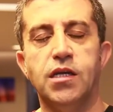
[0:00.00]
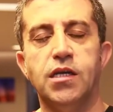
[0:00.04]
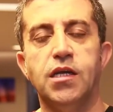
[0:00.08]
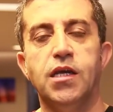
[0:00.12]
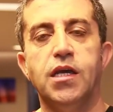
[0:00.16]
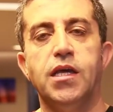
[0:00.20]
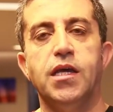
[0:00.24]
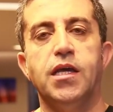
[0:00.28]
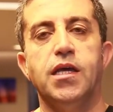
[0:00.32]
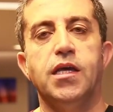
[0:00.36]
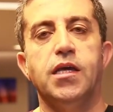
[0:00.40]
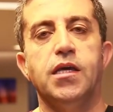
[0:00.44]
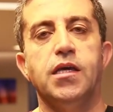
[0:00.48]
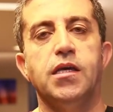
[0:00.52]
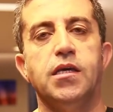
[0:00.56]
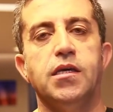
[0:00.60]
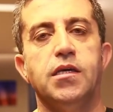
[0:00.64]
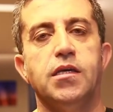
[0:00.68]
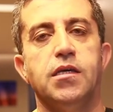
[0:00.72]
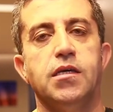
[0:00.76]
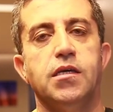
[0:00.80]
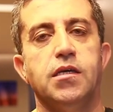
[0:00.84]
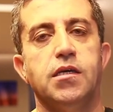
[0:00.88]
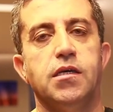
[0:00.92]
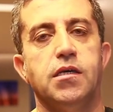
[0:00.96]
the
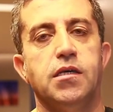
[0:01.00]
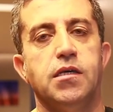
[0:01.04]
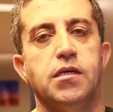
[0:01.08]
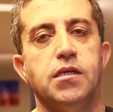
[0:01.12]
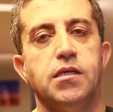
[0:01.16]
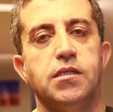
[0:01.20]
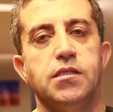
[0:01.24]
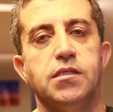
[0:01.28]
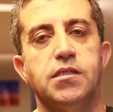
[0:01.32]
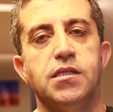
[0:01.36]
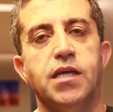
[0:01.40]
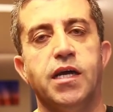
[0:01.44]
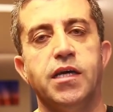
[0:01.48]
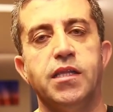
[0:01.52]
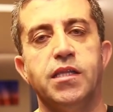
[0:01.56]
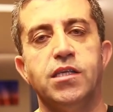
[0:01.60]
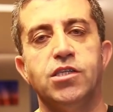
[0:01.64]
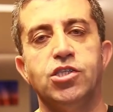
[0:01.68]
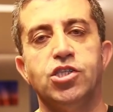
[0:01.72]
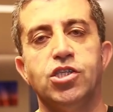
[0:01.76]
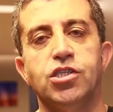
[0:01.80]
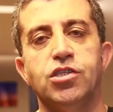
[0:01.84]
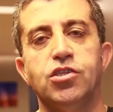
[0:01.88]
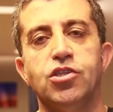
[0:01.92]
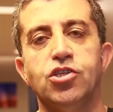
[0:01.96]
anesthetic that
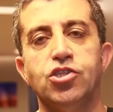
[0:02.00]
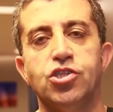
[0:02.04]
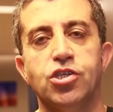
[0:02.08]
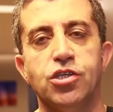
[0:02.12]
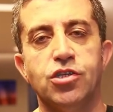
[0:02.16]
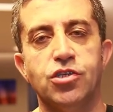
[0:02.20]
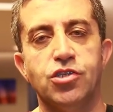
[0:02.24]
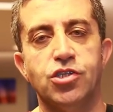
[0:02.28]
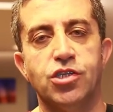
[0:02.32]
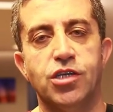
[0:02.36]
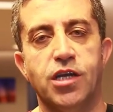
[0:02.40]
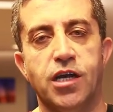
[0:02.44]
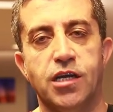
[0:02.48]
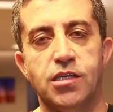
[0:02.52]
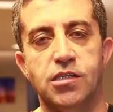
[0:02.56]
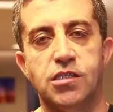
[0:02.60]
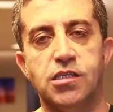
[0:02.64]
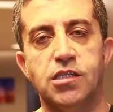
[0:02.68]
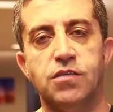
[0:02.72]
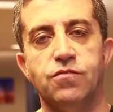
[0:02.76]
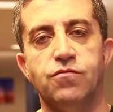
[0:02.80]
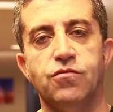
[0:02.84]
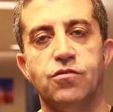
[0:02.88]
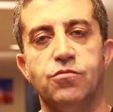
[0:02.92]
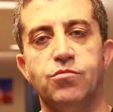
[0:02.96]
comes out after
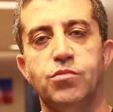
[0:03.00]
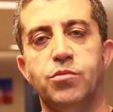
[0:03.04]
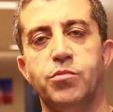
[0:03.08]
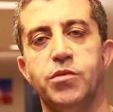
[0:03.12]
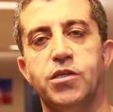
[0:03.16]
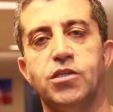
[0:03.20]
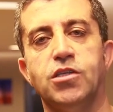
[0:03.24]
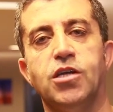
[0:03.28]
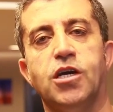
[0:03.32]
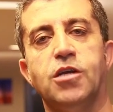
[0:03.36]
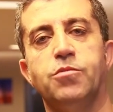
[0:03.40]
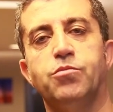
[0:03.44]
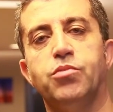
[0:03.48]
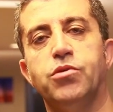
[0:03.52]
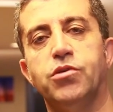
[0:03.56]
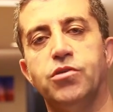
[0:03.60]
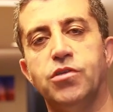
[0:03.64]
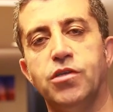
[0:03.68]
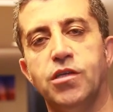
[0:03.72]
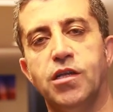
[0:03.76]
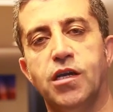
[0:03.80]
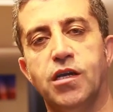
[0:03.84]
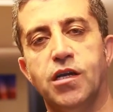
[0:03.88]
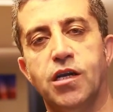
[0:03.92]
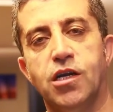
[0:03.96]
the operation.
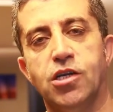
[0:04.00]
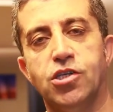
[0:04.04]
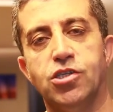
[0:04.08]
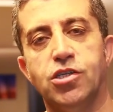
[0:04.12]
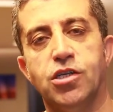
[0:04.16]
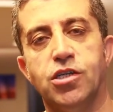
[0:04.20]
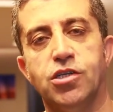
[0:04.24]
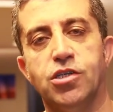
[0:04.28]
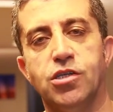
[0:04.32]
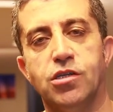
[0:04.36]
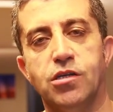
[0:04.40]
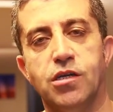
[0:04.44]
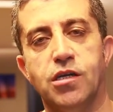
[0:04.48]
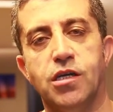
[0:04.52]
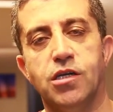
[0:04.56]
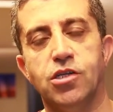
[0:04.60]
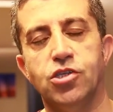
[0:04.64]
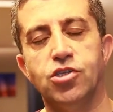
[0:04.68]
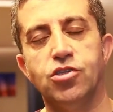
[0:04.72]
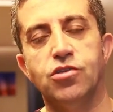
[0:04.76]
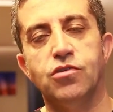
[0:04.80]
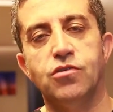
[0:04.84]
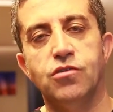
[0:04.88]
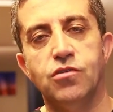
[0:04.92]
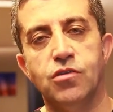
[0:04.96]
So the patient will
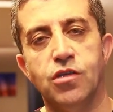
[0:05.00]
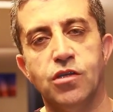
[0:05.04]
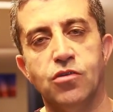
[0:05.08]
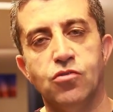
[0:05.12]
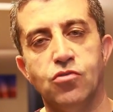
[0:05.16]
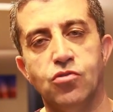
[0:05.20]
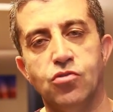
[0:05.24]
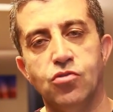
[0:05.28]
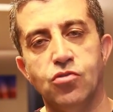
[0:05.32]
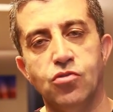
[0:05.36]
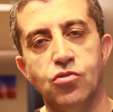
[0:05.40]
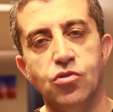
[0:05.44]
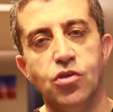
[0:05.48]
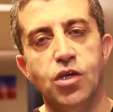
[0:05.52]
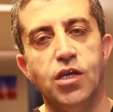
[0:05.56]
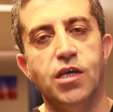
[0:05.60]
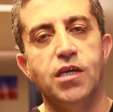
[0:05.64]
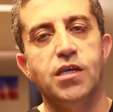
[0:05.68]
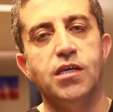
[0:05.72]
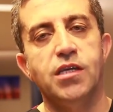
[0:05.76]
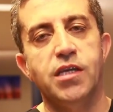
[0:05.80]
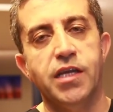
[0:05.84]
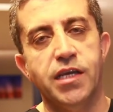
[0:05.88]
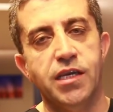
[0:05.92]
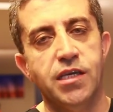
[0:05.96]
see that
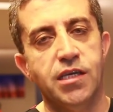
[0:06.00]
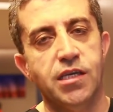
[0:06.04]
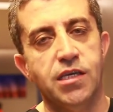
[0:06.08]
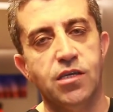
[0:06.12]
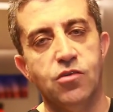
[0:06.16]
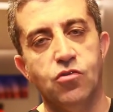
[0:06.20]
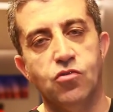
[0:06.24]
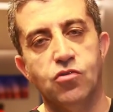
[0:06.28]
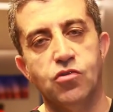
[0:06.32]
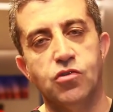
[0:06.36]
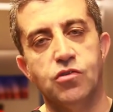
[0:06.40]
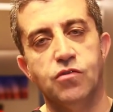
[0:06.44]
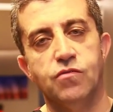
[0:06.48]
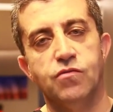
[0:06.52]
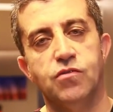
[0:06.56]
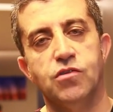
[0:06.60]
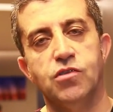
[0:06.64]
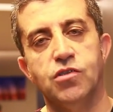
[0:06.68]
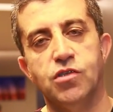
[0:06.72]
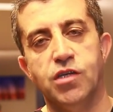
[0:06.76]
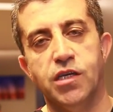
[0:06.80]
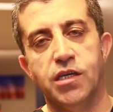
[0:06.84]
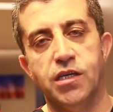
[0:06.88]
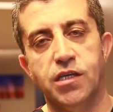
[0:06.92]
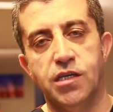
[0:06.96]
there is liquid
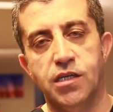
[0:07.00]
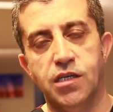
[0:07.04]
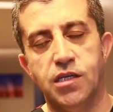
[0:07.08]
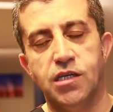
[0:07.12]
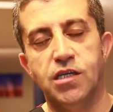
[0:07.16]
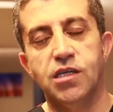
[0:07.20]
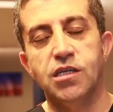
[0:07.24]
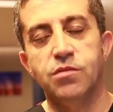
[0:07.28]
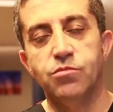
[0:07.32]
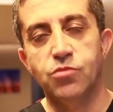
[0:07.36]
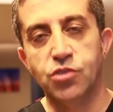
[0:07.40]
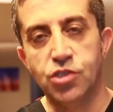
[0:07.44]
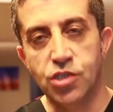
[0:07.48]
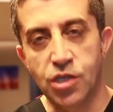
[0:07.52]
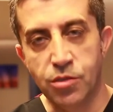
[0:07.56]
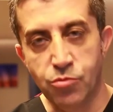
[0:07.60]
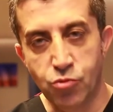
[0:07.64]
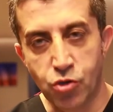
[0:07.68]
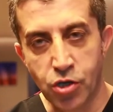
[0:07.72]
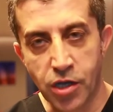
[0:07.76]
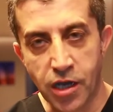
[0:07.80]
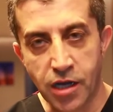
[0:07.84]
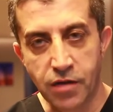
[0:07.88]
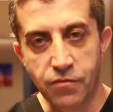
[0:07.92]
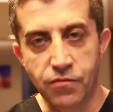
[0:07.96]
in the
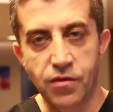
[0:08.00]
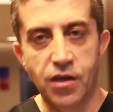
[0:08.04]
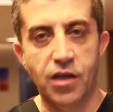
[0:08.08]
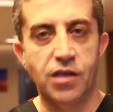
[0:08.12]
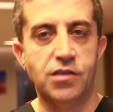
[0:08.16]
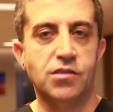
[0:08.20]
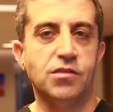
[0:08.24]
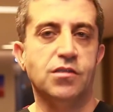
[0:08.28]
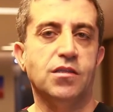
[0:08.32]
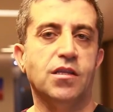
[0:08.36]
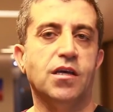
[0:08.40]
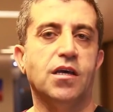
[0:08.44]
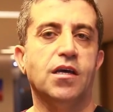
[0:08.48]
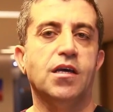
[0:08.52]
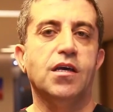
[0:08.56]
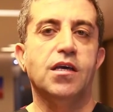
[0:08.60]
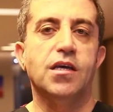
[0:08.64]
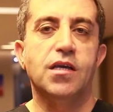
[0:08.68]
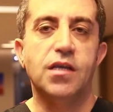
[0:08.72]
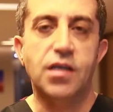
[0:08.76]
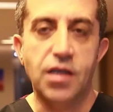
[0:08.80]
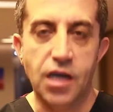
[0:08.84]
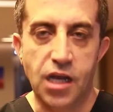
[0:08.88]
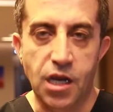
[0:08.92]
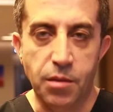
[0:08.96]
red color on his
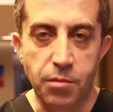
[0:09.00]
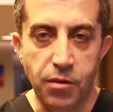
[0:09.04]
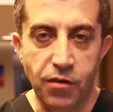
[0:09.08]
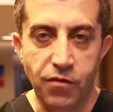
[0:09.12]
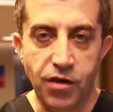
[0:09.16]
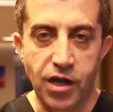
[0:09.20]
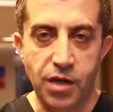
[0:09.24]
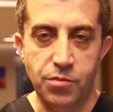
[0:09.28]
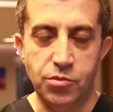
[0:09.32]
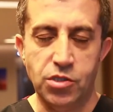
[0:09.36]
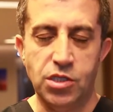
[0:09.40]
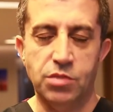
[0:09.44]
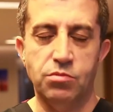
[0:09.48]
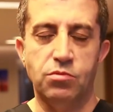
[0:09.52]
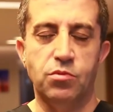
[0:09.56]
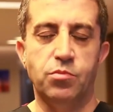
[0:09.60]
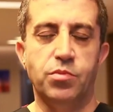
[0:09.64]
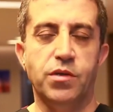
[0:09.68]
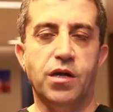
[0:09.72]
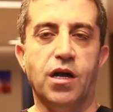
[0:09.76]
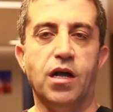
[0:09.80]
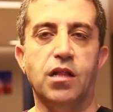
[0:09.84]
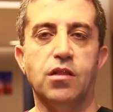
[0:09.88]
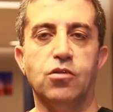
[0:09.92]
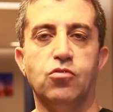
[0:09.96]
pillow,
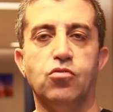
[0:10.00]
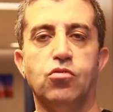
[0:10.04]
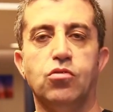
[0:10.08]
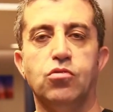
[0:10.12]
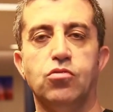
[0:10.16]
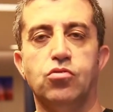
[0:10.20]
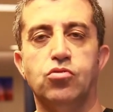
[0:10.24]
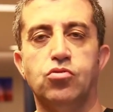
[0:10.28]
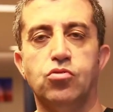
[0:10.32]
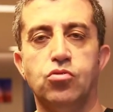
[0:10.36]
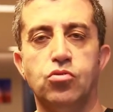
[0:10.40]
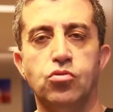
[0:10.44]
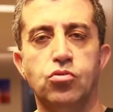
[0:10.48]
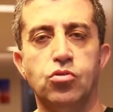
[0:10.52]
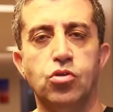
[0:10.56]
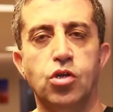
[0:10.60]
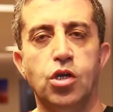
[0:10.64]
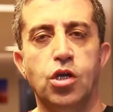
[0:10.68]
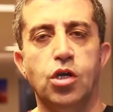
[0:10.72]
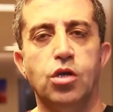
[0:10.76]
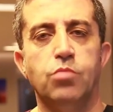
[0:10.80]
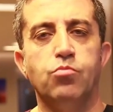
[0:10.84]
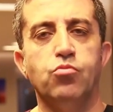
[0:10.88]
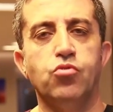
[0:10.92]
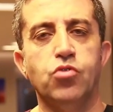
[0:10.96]
that
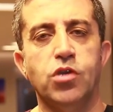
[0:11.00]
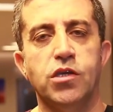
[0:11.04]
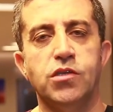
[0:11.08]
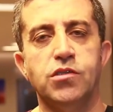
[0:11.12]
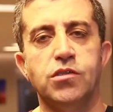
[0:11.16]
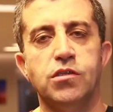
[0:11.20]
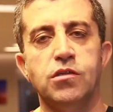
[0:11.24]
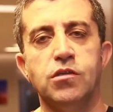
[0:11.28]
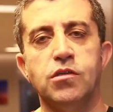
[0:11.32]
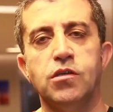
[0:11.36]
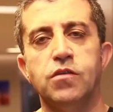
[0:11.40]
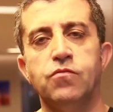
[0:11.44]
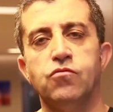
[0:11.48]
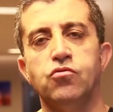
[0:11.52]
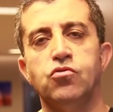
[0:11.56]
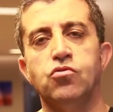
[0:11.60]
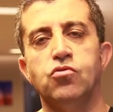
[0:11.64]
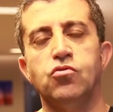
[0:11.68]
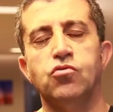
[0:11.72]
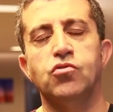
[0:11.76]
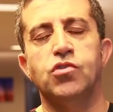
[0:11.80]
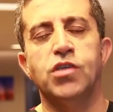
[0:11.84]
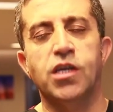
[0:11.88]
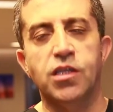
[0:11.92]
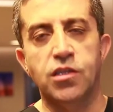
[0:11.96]
this
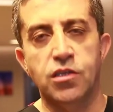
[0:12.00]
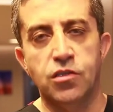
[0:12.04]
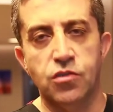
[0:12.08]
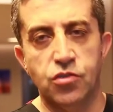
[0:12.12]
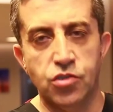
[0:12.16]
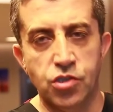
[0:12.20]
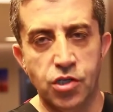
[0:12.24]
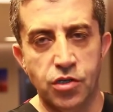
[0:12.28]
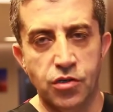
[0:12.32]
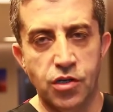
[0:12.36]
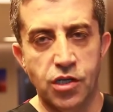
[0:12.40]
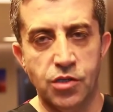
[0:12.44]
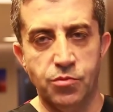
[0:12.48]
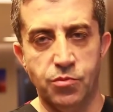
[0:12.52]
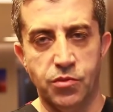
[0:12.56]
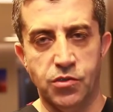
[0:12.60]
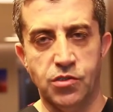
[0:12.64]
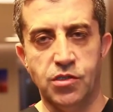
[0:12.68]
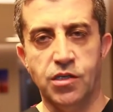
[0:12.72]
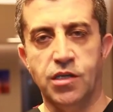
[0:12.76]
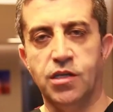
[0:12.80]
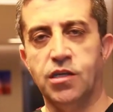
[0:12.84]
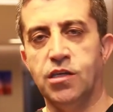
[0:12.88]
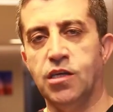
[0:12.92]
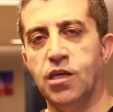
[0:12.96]
fluid isn't
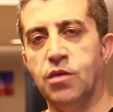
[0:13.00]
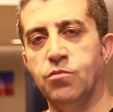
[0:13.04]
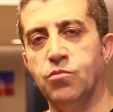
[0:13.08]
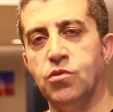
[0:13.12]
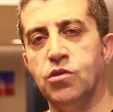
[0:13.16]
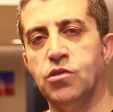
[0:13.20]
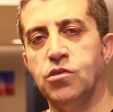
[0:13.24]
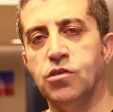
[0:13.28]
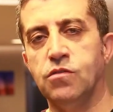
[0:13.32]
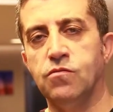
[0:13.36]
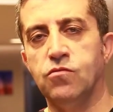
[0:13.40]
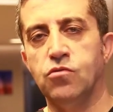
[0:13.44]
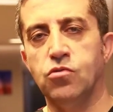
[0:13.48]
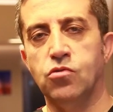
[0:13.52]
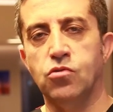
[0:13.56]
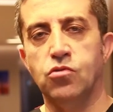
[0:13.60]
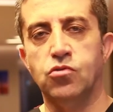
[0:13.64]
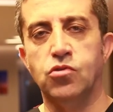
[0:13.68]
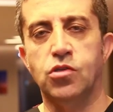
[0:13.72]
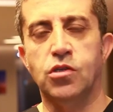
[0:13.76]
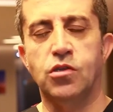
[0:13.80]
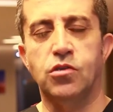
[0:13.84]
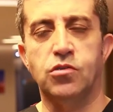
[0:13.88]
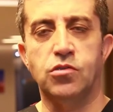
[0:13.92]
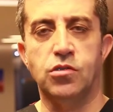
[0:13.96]
blood, but
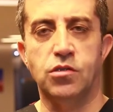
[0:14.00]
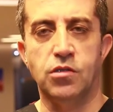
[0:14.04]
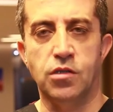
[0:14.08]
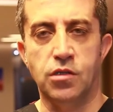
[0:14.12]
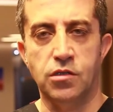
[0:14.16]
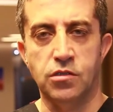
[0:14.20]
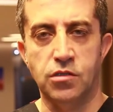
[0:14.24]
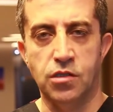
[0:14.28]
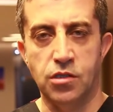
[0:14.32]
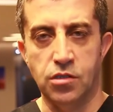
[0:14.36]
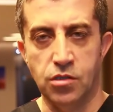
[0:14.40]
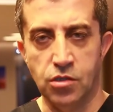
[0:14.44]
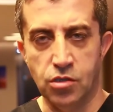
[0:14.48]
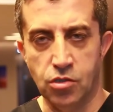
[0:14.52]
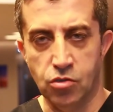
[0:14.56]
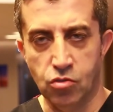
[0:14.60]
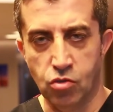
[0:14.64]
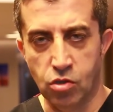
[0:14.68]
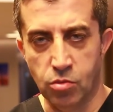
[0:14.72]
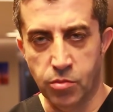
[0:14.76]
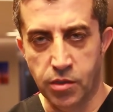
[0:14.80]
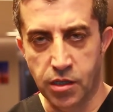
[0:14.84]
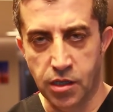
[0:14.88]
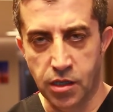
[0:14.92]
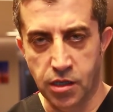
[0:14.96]
the anesthetic
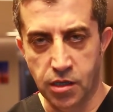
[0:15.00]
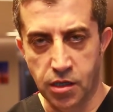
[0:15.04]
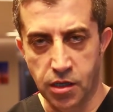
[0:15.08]
fluid